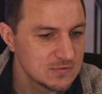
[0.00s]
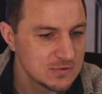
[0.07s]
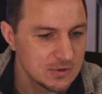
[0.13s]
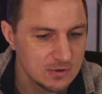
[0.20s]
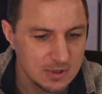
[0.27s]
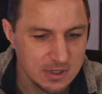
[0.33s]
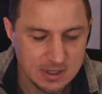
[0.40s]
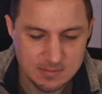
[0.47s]
even
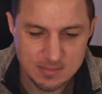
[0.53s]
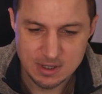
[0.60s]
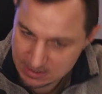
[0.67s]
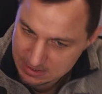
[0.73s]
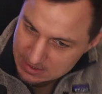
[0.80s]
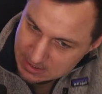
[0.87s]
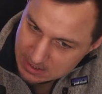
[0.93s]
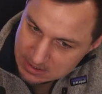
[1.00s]
though I'm
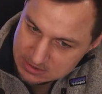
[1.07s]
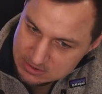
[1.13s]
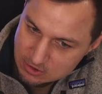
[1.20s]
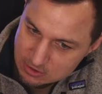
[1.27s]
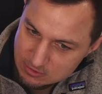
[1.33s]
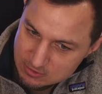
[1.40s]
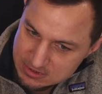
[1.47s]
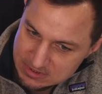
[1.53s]

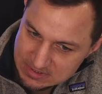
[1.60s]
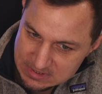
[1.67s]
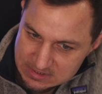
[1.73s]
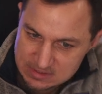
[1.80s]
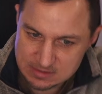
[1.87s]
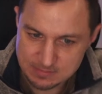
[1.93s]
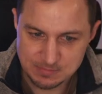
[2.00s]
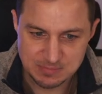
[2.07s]
intolerant
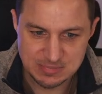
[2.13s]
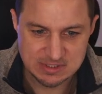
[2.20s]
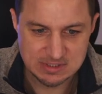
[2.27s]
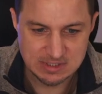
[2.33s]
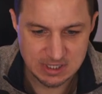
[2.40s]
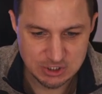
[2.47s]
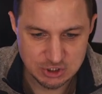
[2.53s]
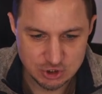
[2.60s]
against
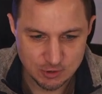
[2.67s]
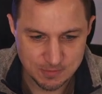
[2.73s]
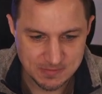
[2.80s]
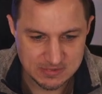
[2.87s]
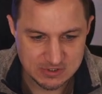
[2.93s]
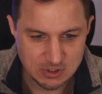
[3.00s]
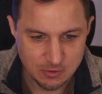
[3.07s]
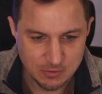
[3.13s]
pistachio.
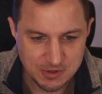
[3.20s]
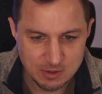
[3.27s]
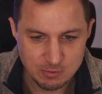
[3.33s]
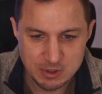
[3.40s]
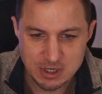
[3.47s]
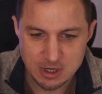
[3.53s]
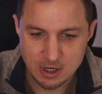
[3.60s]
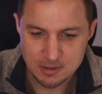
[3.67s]
So there
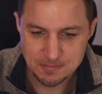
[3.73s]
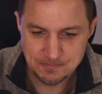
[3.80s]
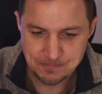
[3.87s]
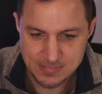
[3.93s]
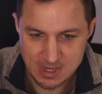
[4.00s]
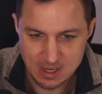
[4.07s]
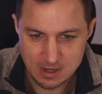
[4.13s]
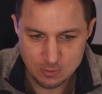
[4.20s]
we are.
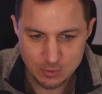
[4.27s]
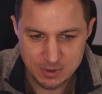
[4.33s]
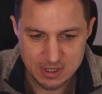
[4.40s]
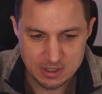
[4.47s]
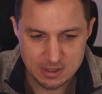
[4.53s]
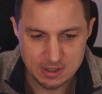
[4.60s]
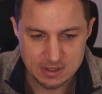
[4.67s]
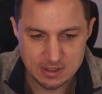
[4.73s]

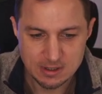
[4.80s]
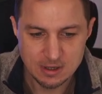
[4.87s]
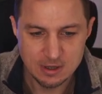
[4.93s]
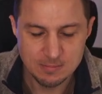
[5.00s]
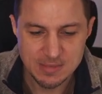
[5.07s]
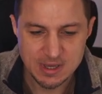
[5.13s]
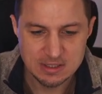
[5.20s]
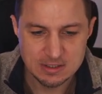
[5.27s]
We
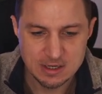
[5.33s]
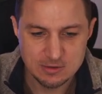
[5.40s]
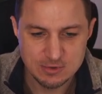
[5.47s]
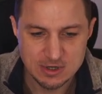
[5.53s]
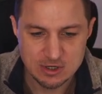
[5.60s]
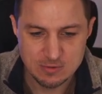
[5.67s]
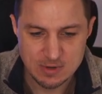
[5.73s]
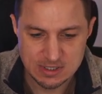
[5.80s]
made a
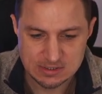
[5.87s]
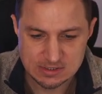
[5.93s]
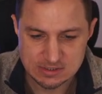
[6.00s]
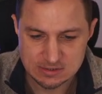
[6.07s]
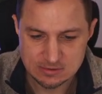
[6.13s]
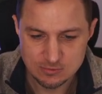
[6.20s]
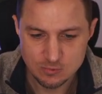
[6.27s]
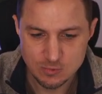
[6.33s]

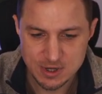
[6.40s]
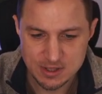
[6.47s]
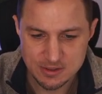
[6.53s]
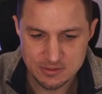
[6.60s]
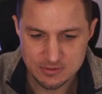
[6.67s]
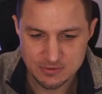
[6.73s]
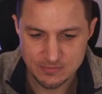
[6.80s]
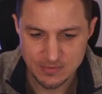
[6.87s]
request
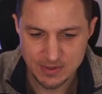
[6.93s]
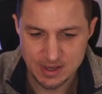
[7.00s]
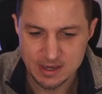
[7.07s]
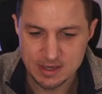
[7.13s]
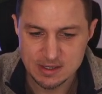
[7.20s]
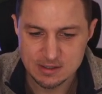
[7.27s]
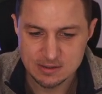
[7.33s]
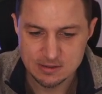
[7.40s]
with a